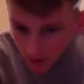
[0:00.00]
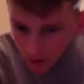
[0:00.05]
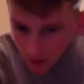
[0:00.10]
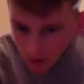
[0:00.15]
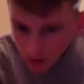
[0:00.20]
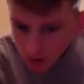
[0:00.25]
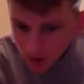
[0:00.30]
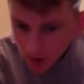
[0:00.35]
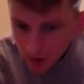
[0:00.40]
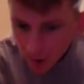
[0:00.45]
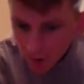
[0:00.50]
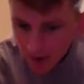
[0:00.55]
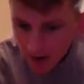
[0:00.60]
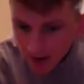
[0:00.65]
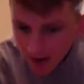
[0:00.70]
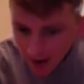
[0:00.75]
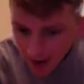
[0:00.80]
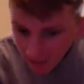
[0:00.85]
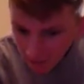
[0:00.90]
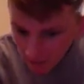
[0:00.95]
So we
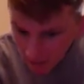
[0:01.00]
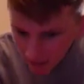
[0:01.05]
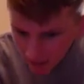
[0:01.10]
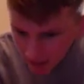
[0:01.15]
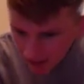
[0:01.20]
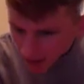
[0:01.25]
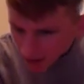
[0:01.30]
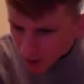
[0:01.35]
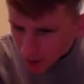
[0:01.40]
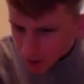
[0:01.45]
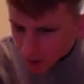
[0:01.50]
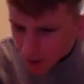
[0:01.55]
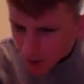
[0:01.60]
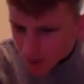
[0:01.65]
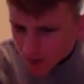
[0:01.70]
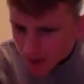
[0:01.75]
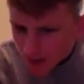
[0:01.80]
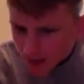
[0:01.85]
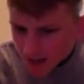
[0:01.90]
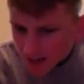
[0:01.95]
had the New
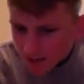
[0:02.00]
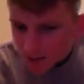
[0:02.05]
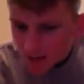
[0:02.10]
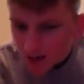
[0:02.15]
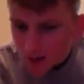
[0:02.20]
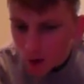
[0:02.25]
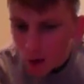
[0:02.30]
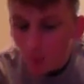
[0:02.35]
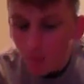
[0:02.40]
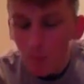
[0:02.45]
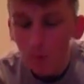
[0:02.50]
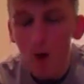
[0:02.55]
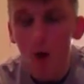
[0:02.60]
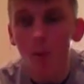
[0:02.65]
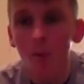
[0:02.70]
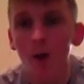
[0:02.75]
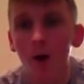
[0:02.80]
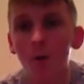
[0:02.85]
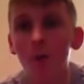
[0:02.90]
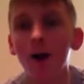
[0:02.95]
Day, they cut a
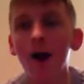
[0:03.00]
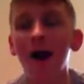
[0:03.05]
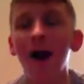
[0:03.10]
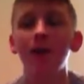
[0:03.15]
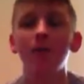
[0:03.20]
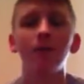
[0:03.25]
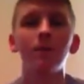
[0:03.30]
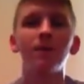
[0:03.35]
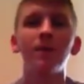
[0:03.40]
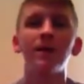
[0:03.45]
promo and they